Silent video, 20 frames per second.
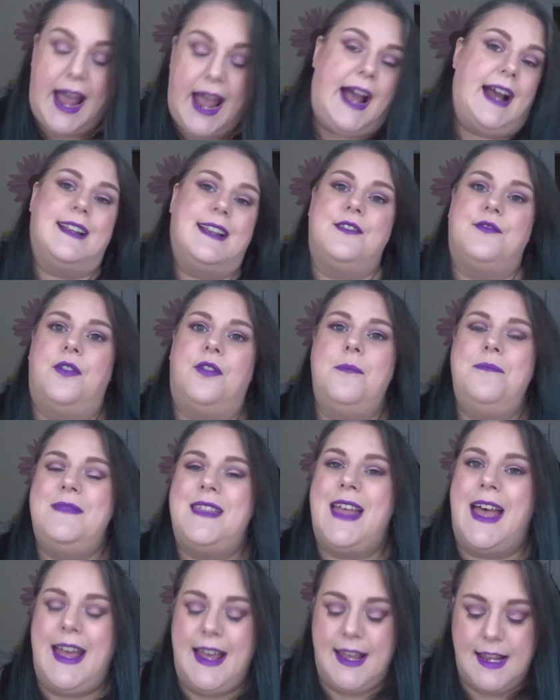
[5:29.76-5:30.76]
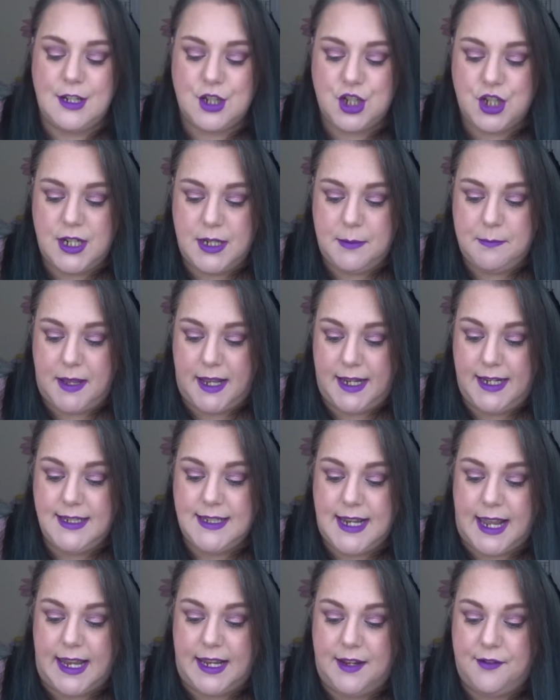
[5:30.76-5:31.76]
And from there, she
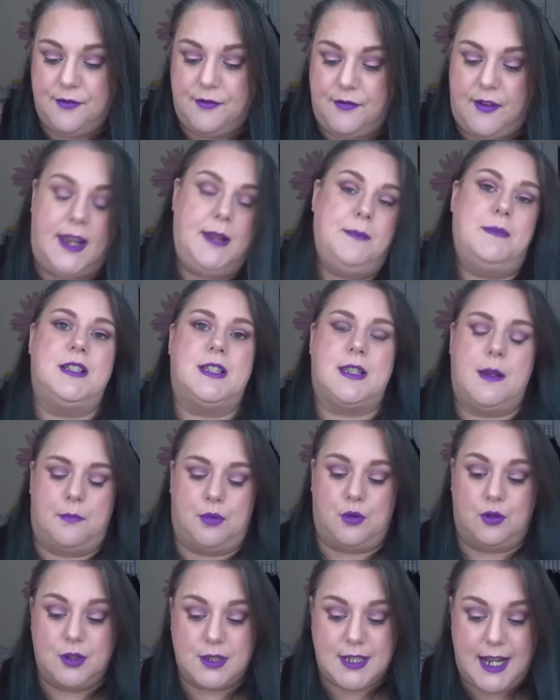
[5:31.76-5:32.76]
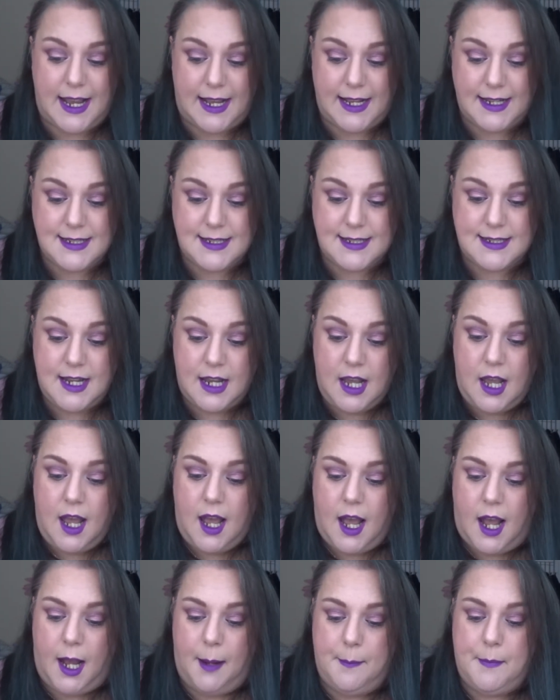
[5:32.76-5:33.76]
made a famous broadcast
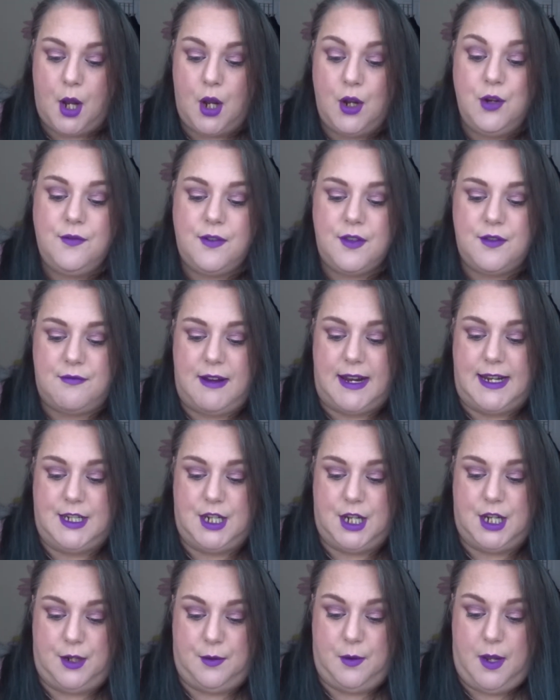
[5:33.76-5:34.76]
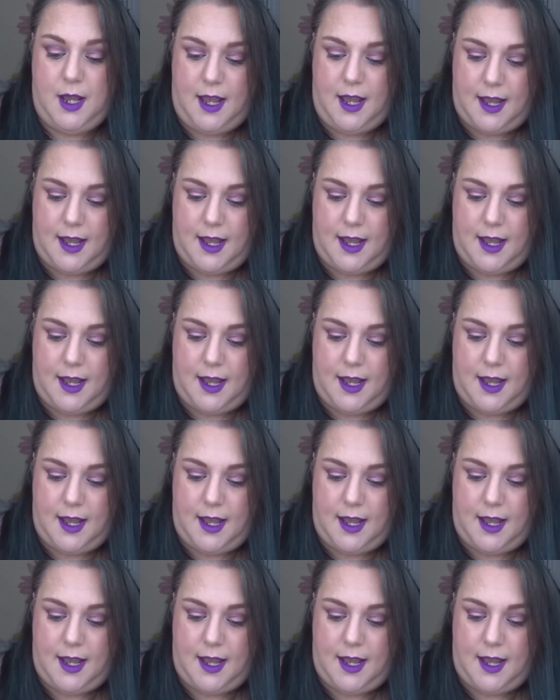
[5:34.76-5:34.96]
um, over the radio.